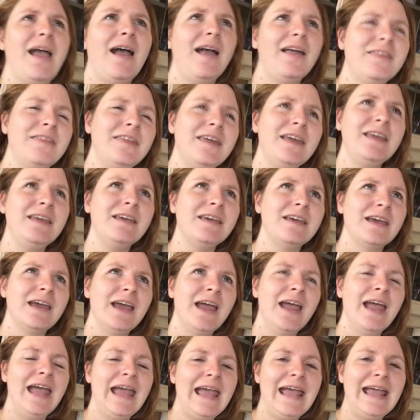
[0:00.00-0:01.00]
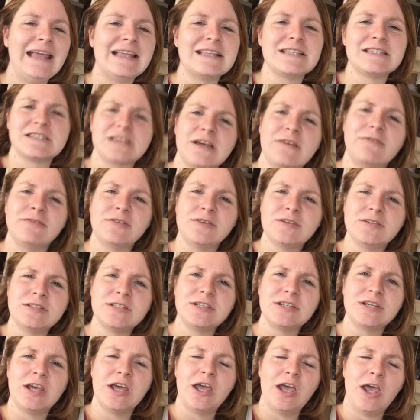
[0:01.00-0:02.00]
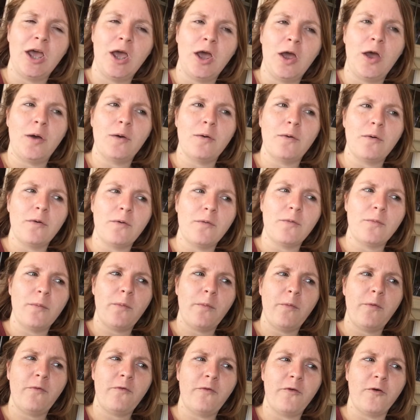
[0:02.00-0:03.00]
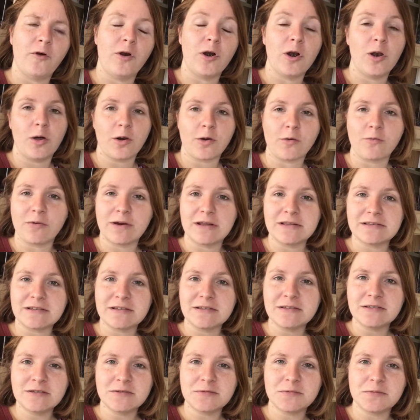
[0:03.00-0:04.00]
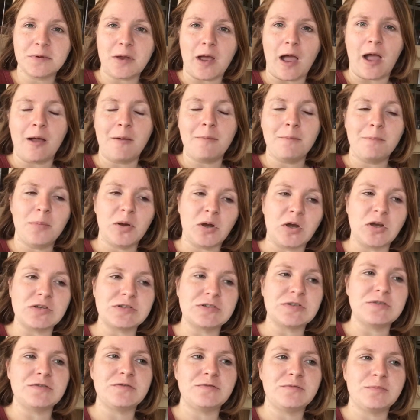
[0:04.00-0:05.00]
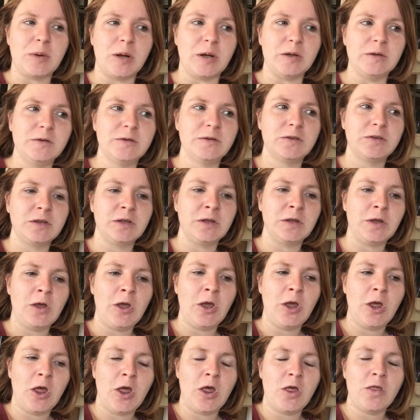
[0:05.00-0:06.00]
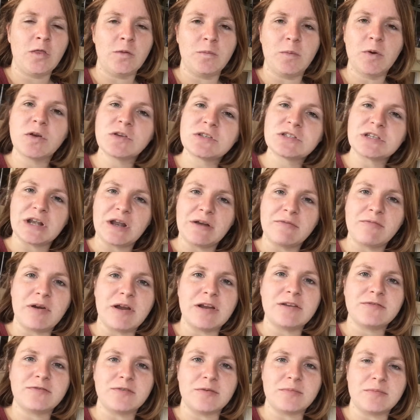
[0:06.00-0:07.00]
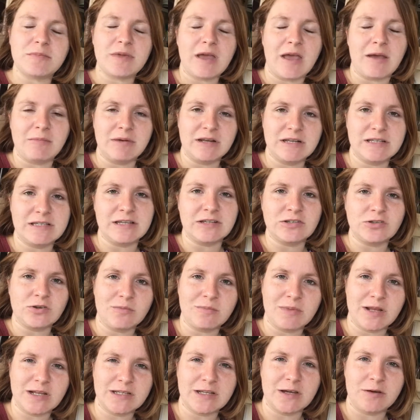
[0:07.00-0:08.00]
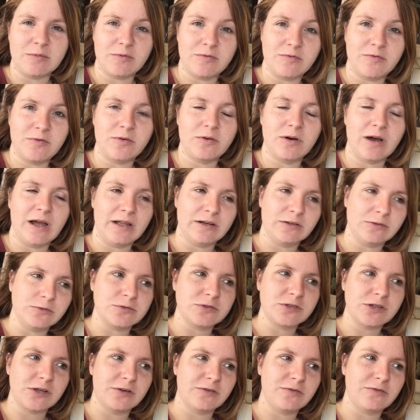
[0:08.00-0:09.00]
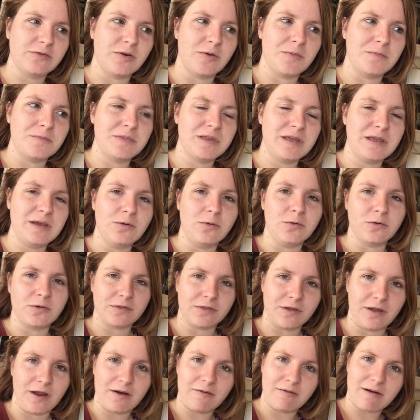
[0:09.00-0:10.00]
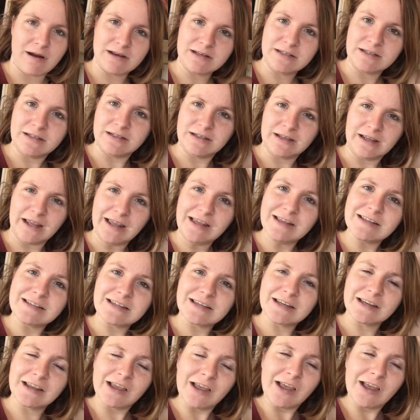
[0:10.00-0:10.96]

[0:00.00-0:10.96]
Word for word: I think it suffered for a lot of reasons, um, because of both the books that I've read from Emily Saint John Mandel before, and also from the order that I read it.